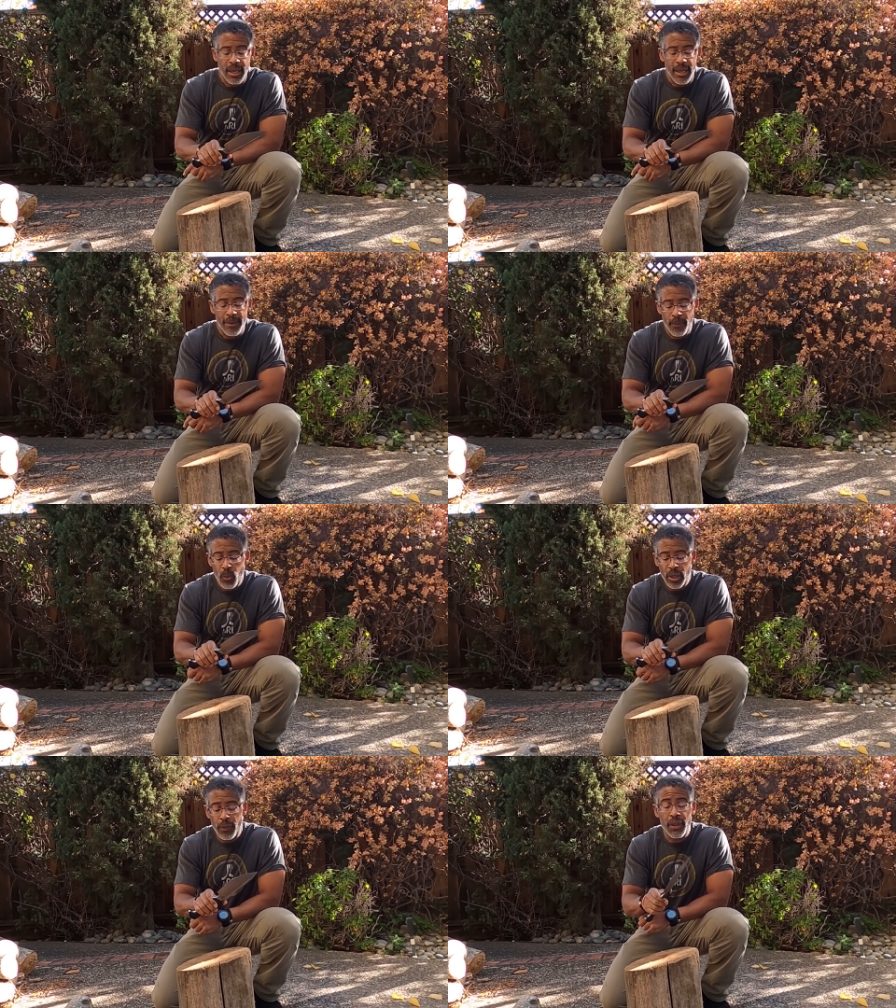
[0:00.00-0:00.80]

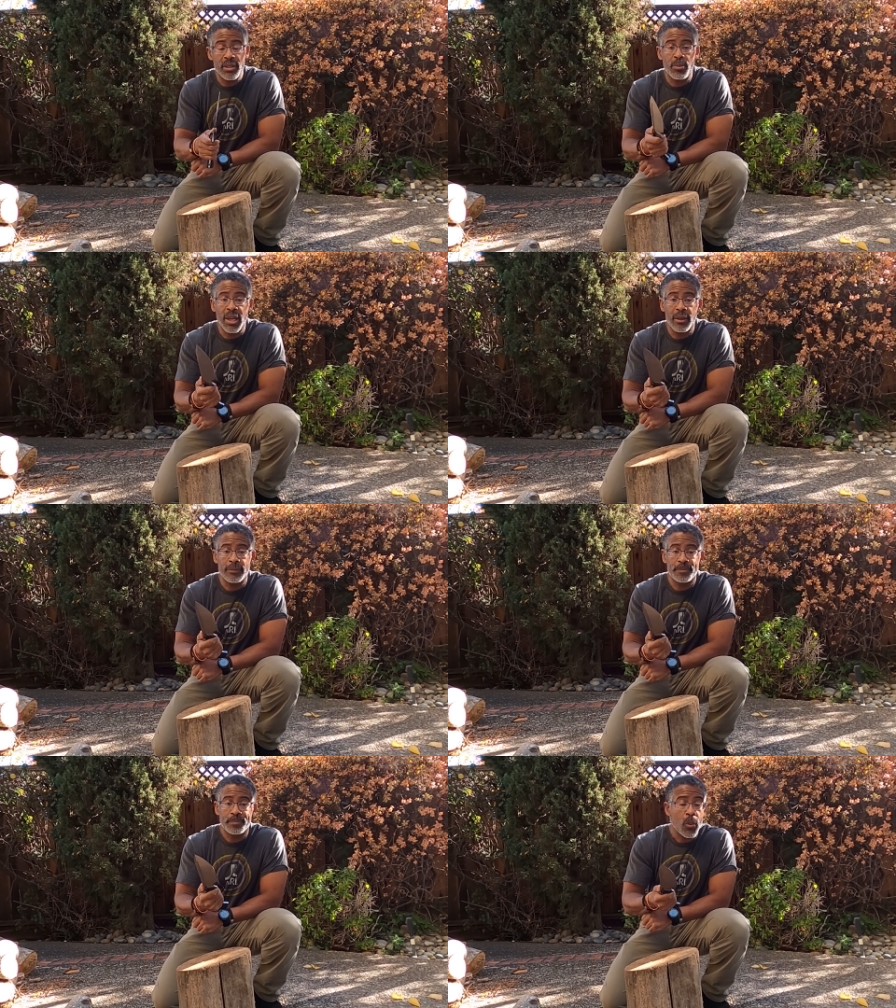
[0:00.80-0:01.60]
One of the things
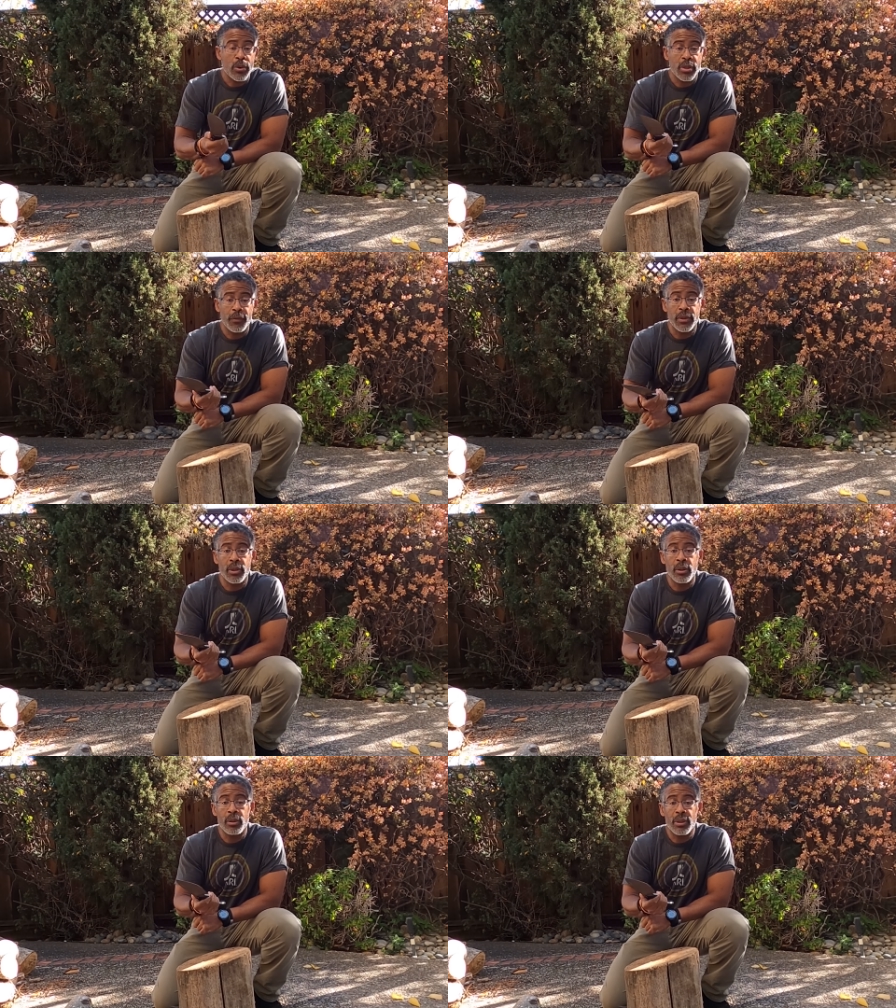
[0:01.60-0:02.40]
about Work Tuff
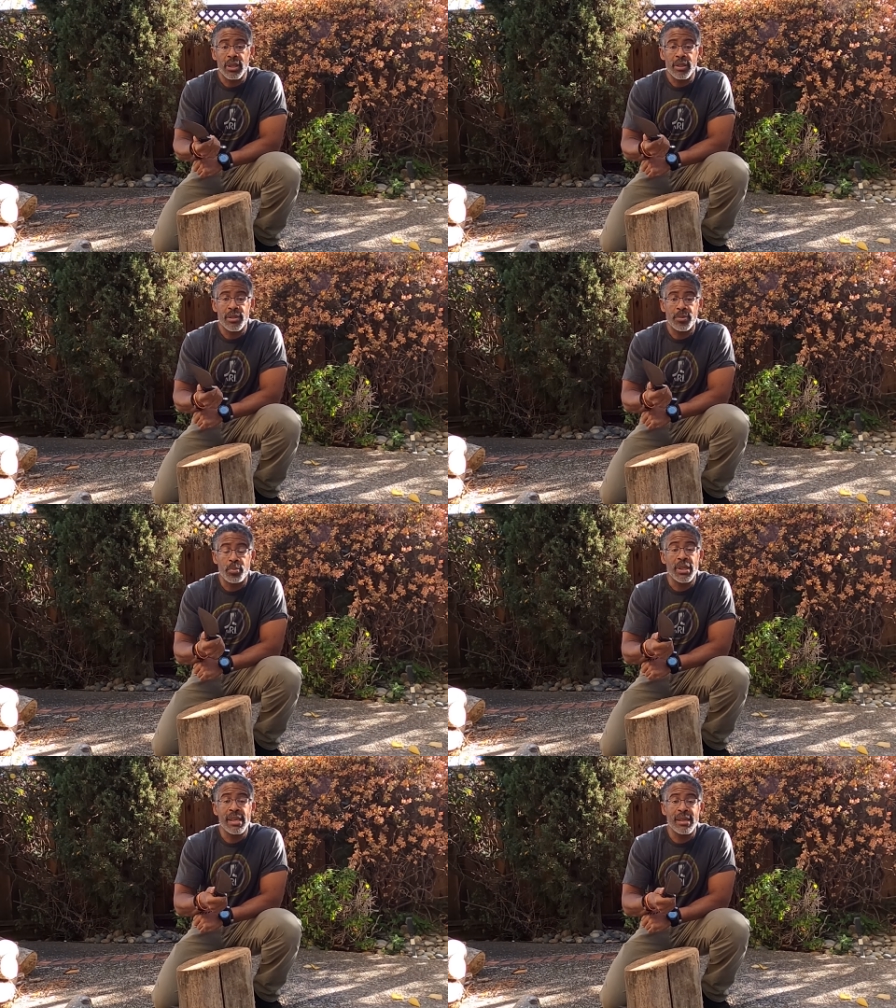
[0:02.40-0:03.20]
Gear is
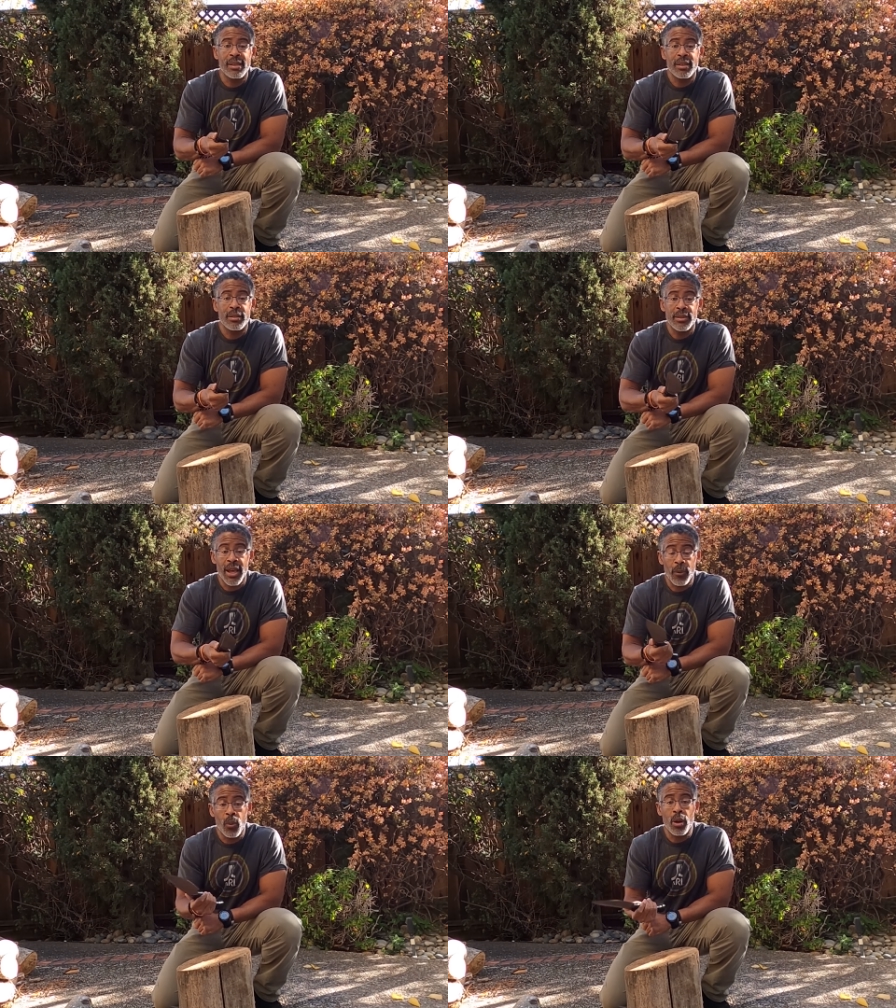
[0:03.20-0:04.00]
being in
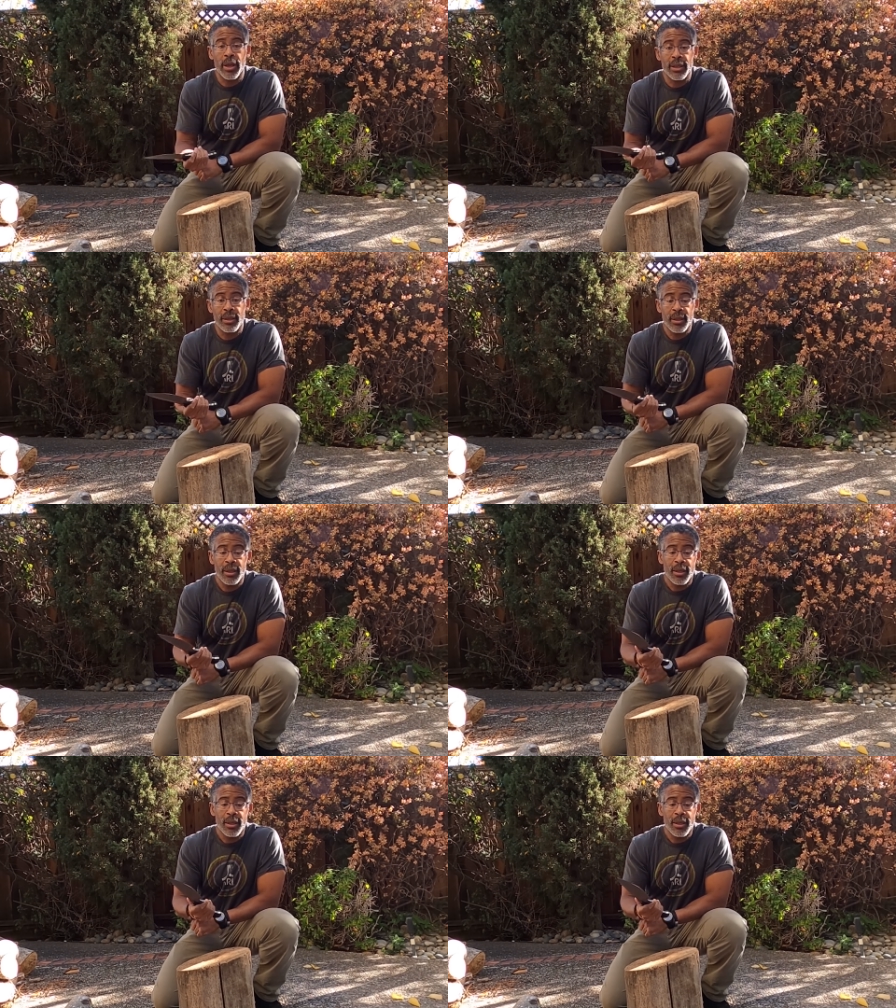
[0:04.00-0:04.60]
Taiwan,